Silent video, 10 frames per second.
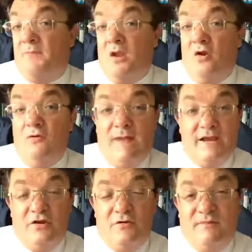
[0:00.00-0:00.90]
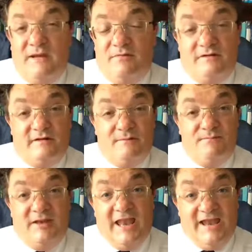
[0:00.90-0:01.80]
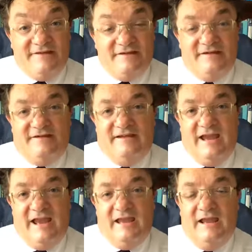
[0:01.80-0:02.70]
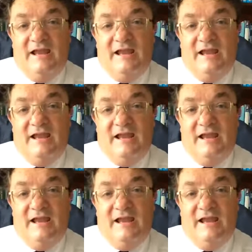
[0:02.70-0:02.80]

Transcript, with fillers: Who might you be able to bless today?